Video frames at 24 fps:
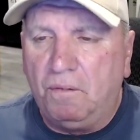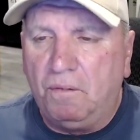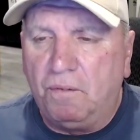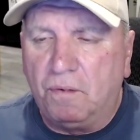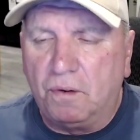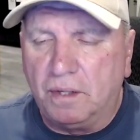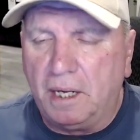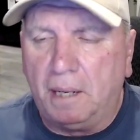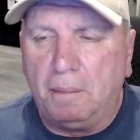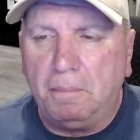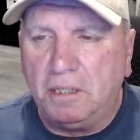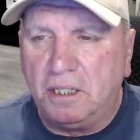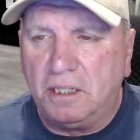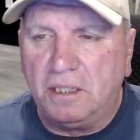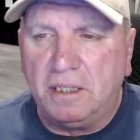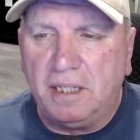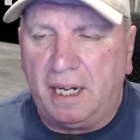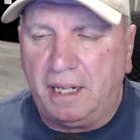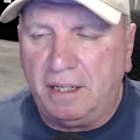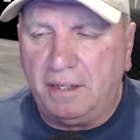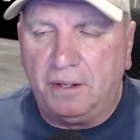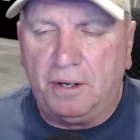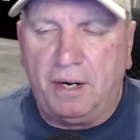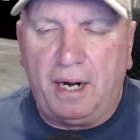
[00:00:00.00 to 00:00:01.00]
for them to
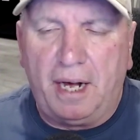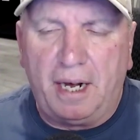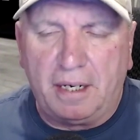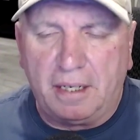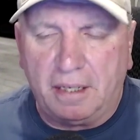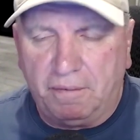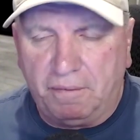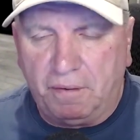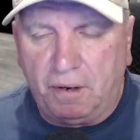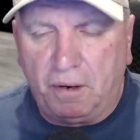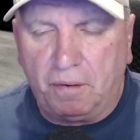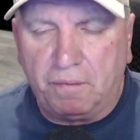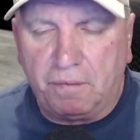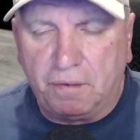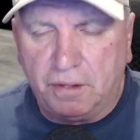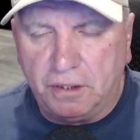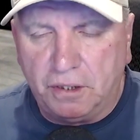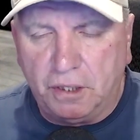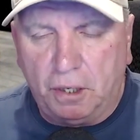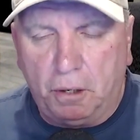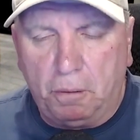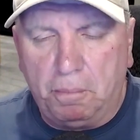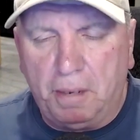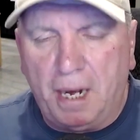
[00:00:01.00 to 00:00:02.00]
say they're not going to vote for
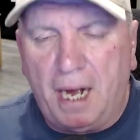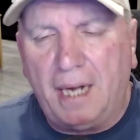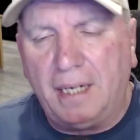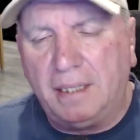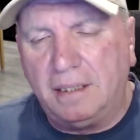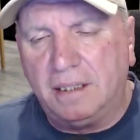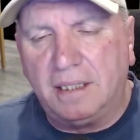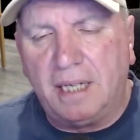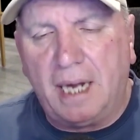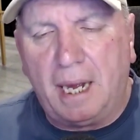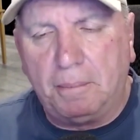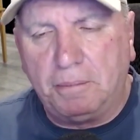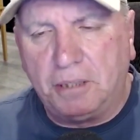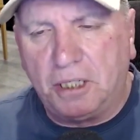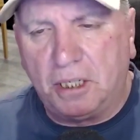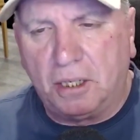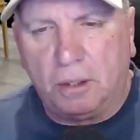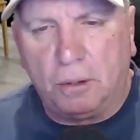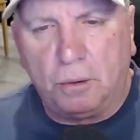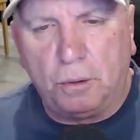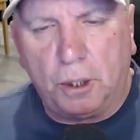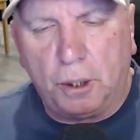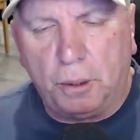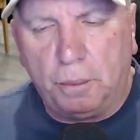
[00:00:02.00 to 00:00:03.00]
Joe Biden is
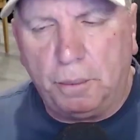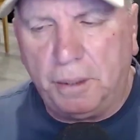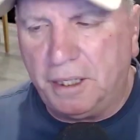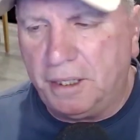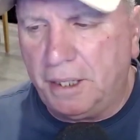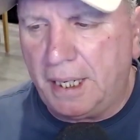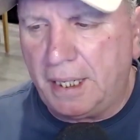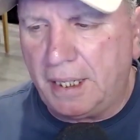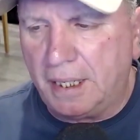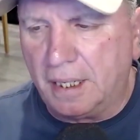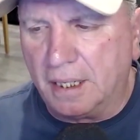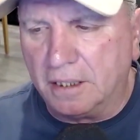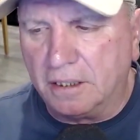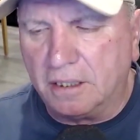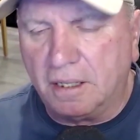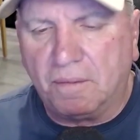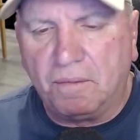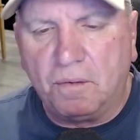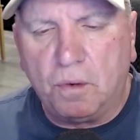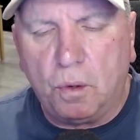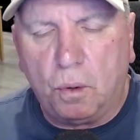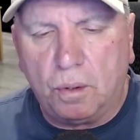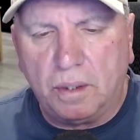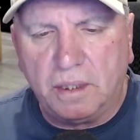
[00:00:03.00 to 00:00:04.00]
absolutely ridiculous.
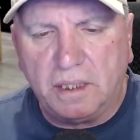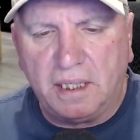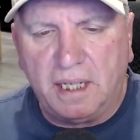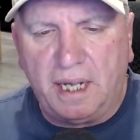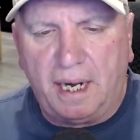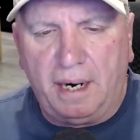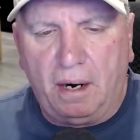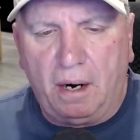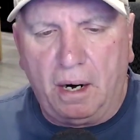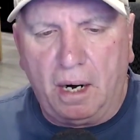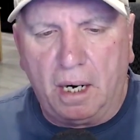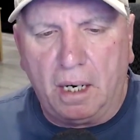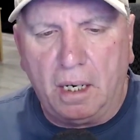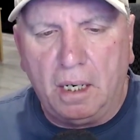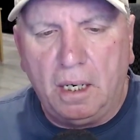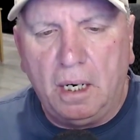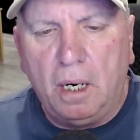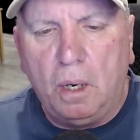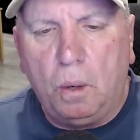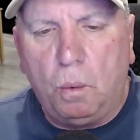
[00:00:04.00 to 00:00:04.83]
Of course they are.